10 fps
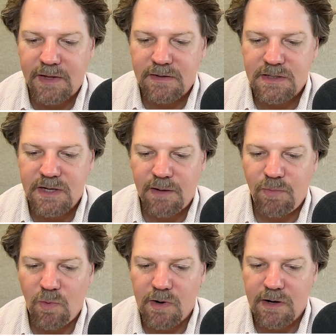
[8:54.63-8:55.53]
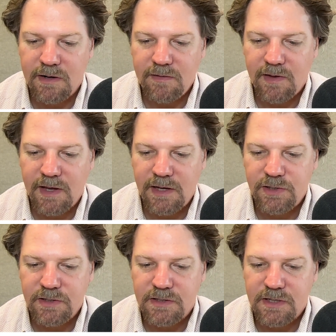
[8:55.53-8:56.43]
Step 1, the
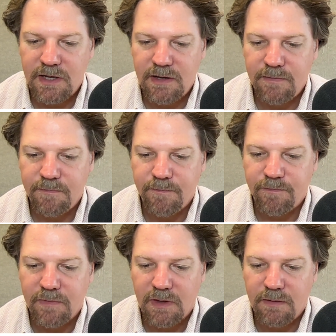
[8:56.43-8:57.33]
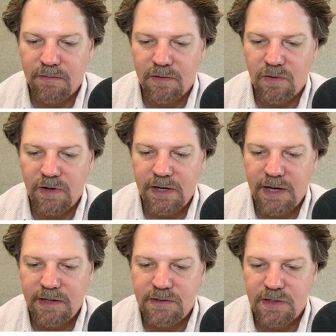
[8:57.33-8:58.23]
agency
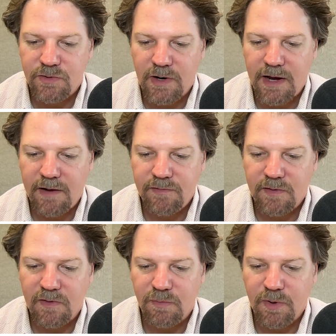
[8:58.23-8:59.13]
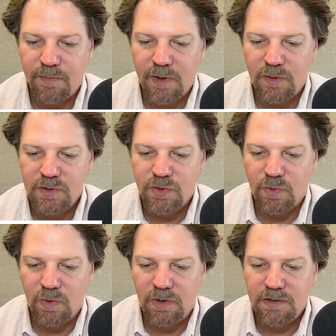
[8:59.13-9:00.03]
creates a draft of the proposed
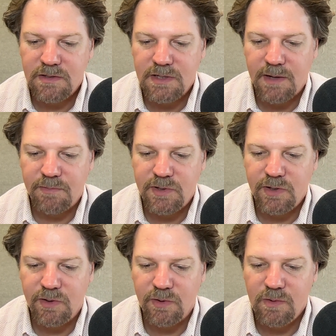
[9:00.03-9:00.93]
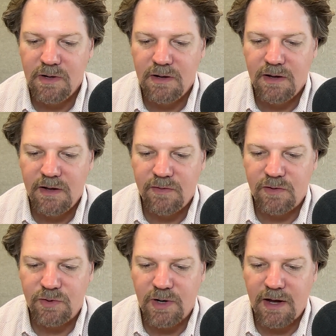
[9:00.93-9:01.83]
rule. Step 2,
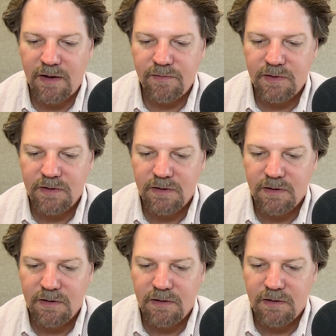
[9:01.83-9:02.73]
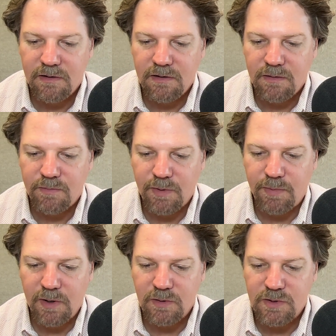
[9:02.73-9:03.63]
the draft
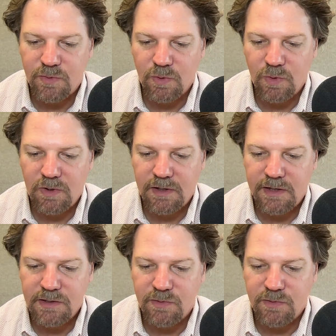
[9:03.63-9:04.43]
proposed rule is